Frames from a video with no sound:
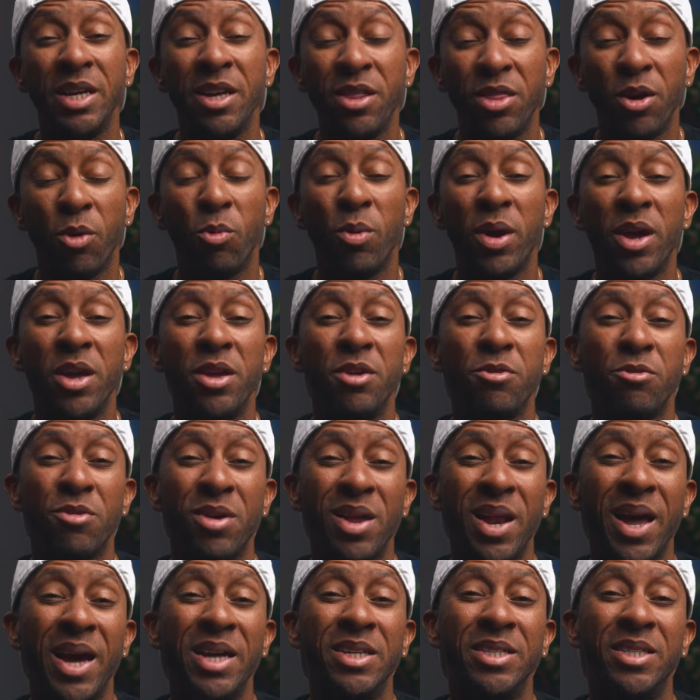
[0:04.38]
either way, you
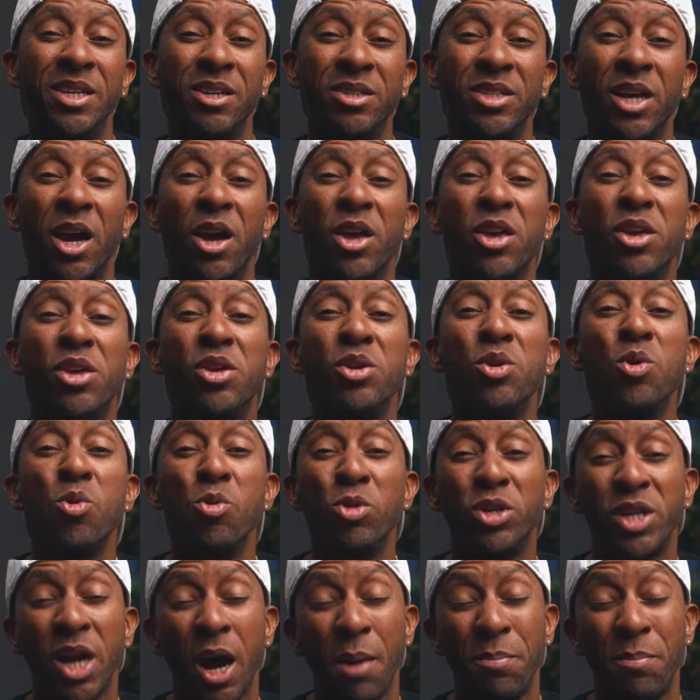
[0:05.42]
realize there's a huge